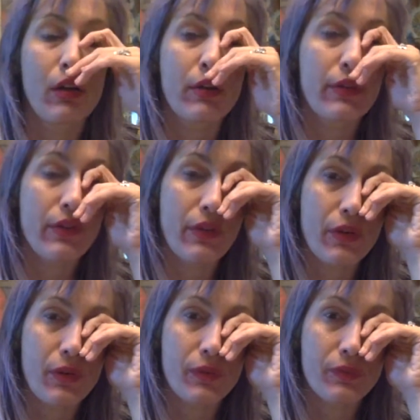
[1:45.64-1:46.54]

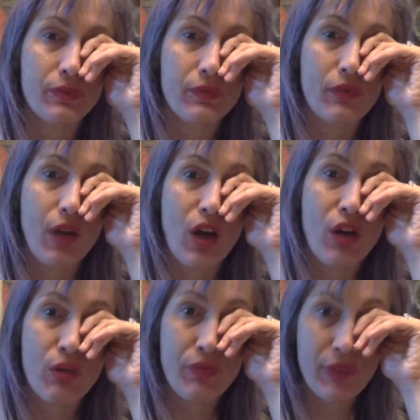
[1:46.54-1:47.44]
So
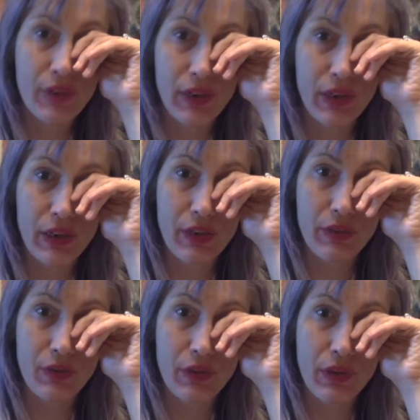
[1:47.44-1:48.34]
hopefully I can
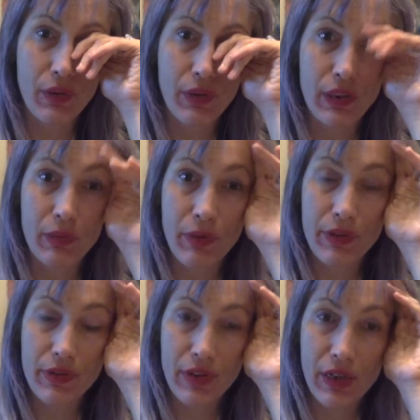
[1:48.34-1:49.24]
avoid going into
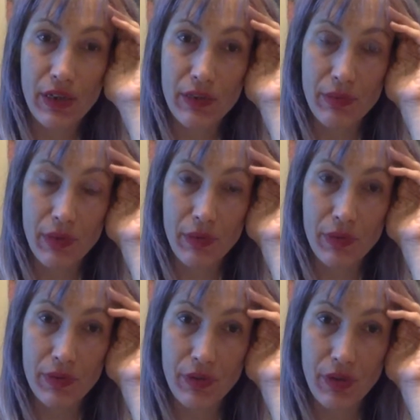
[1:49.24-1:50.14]
benzodiazepine
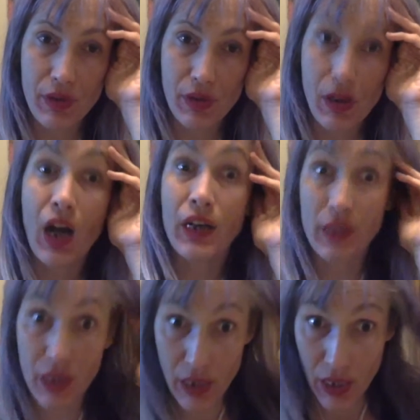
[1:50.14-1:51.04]
withdrawal
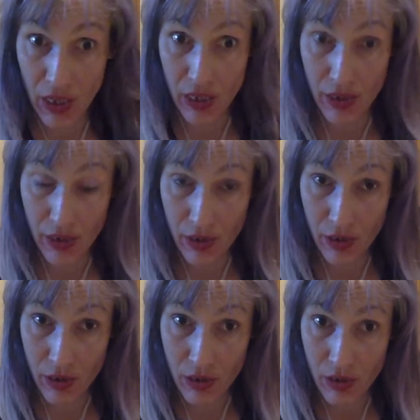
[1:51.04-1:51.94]
again.
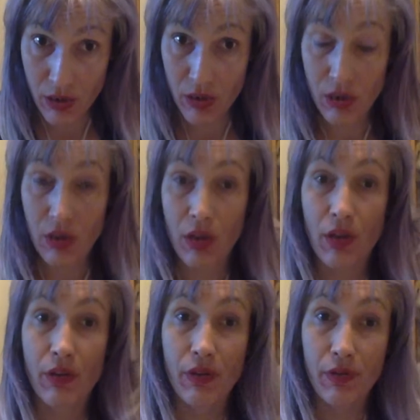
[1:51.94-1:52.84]

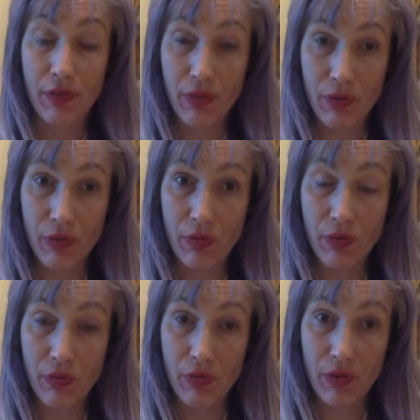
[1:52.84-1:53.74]
Those of you
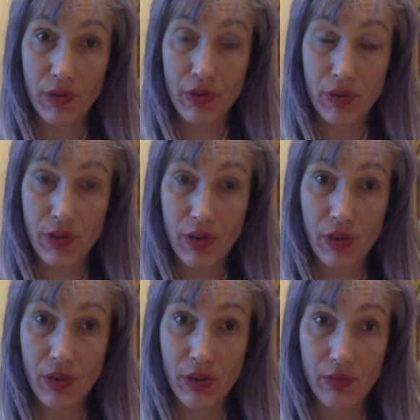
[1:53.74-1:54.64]
who have watched this
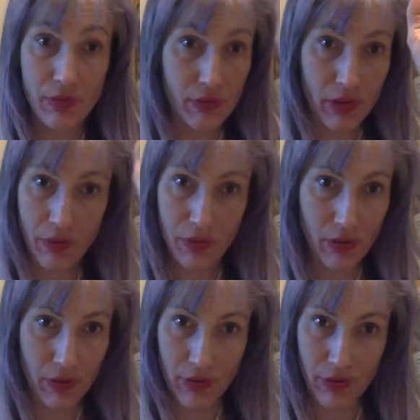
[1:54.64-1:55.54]
channel, if anyone
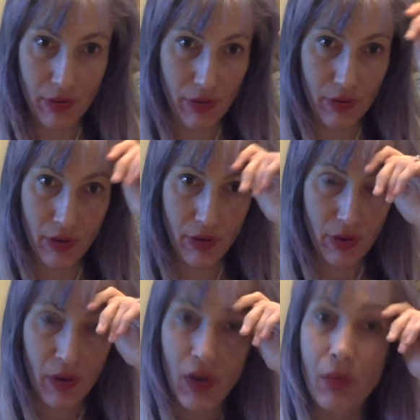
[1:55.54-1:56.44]
does, I don't know why,
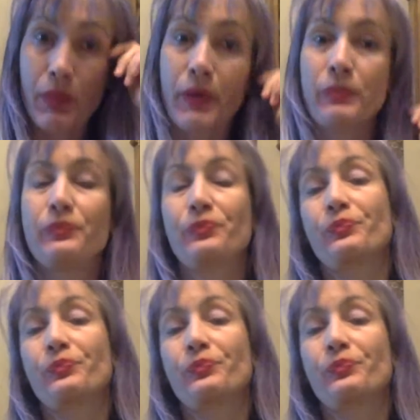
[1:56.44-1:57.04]
but